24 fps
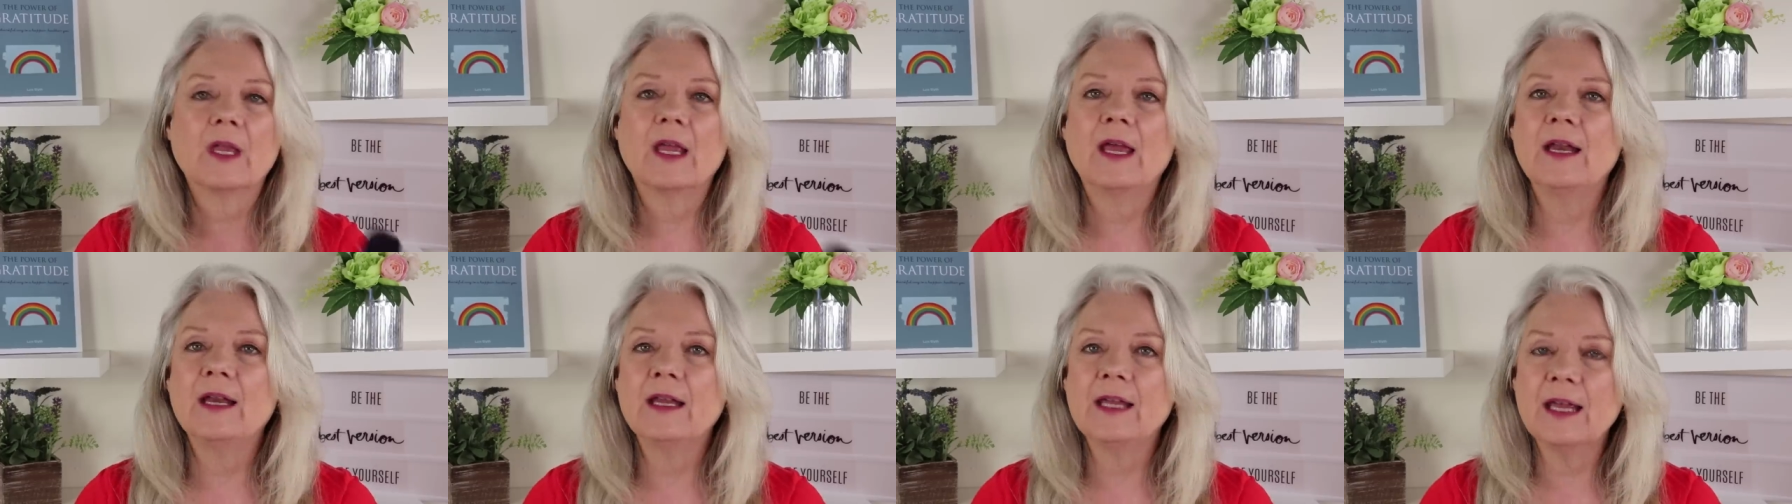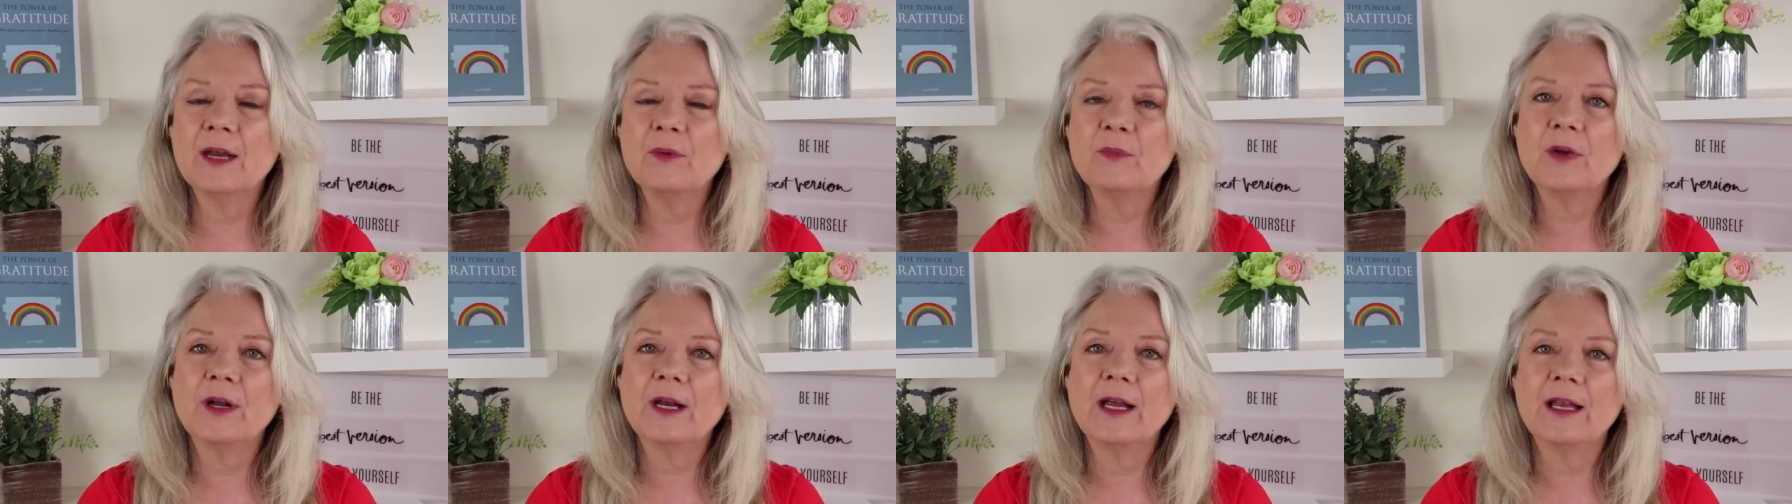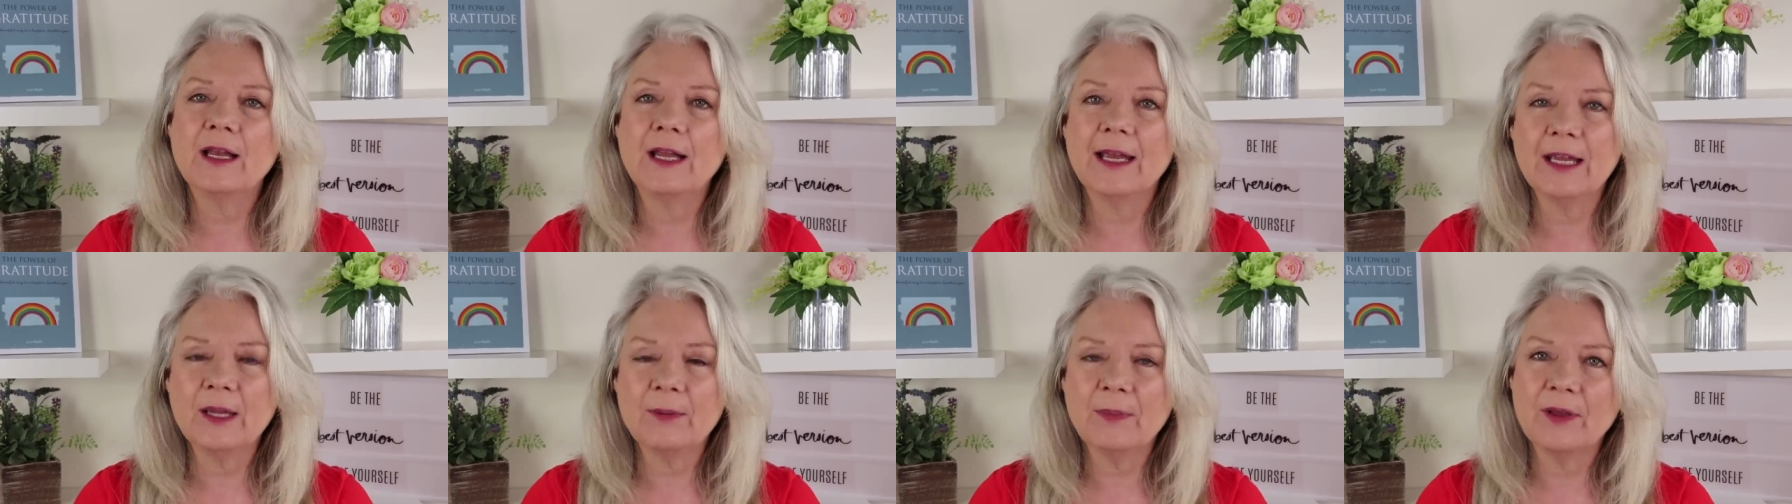And again, what I
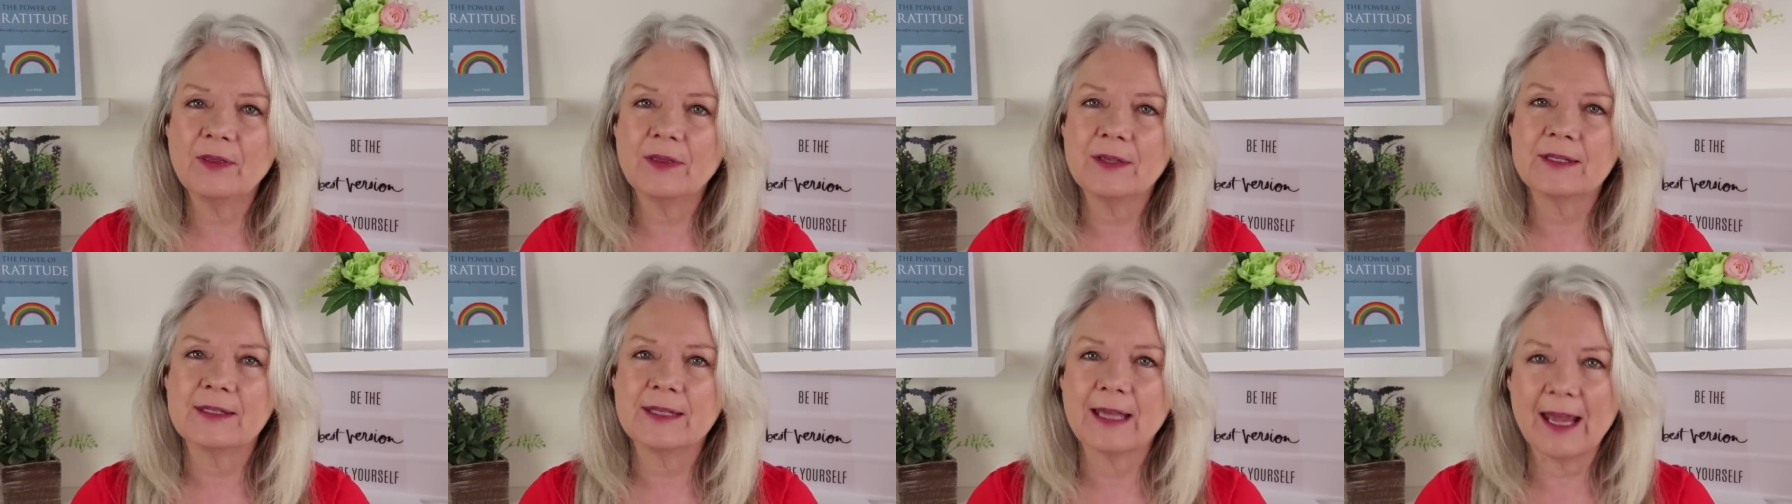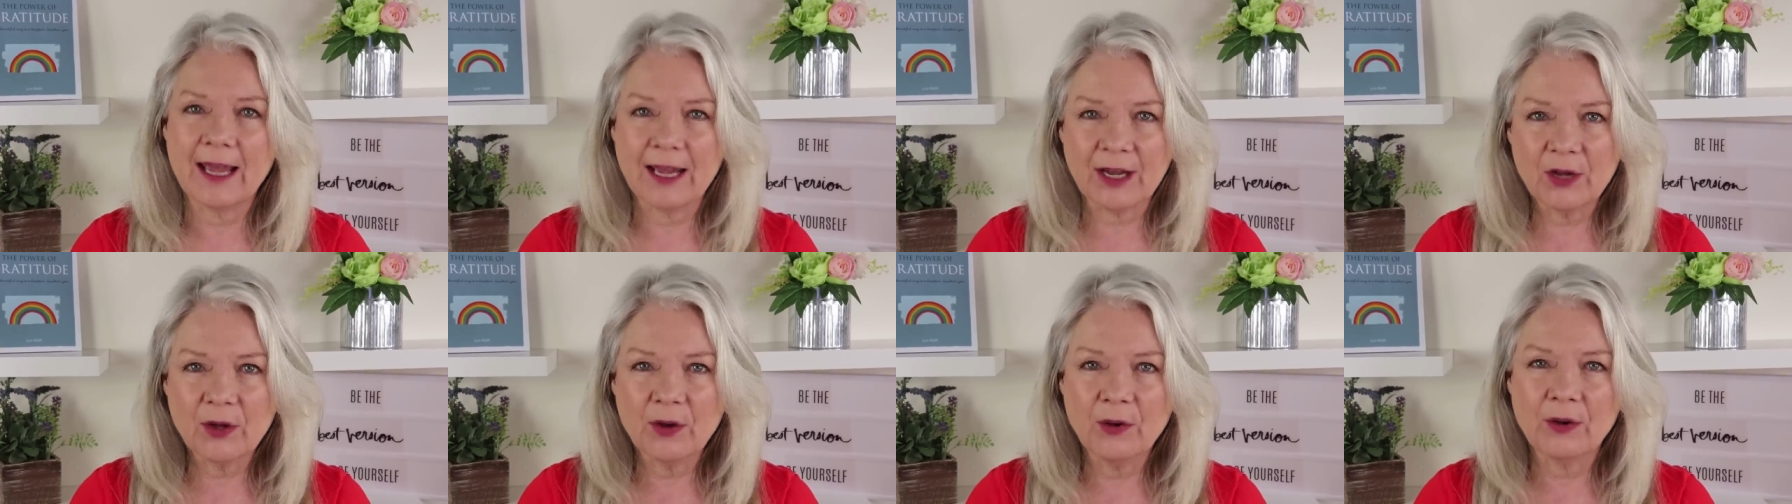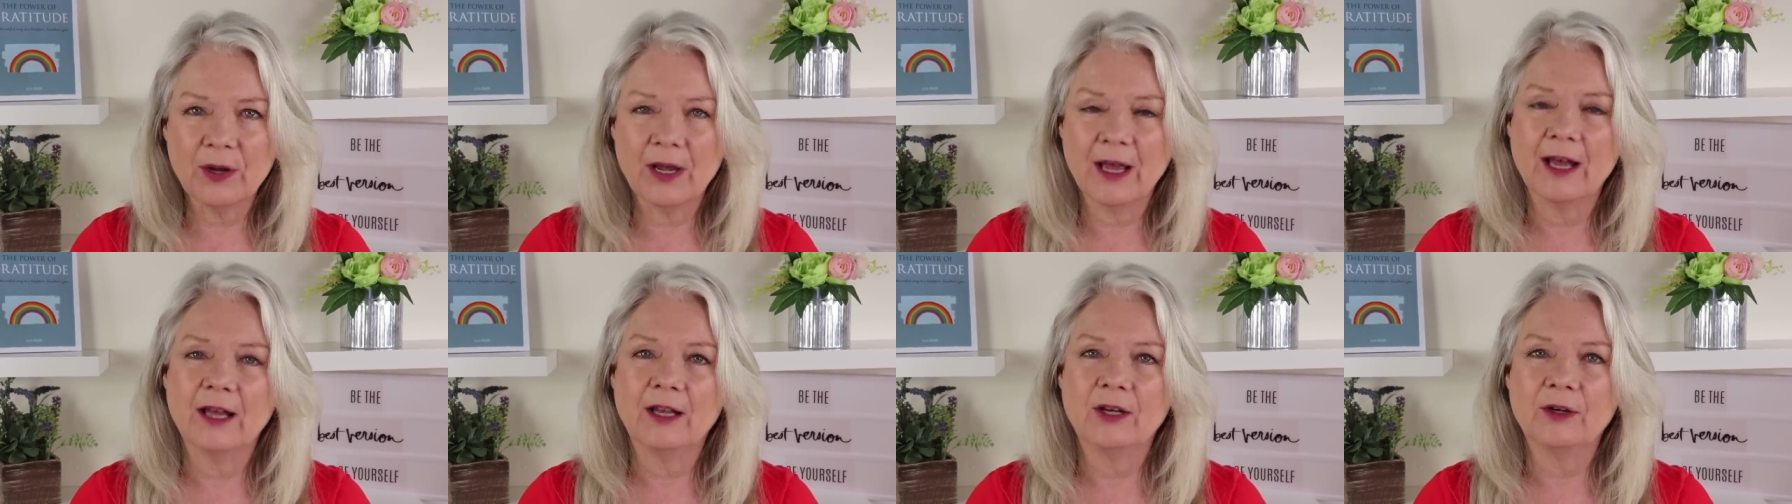like about this Echo
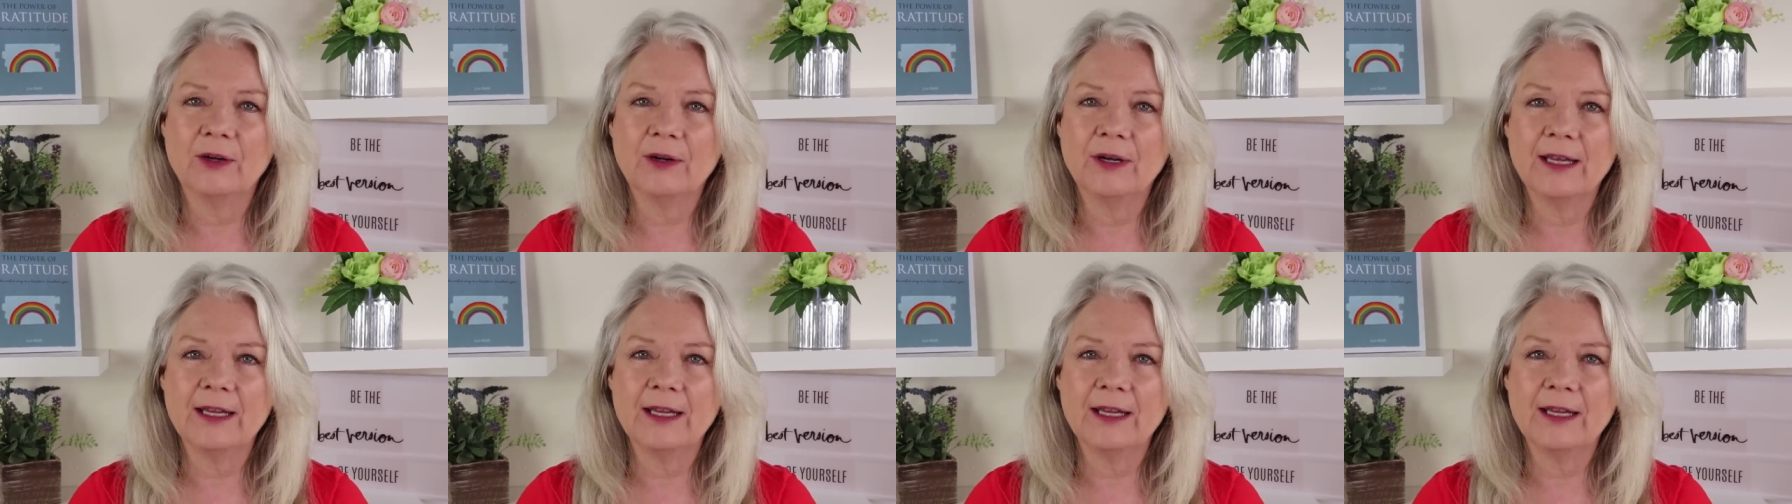color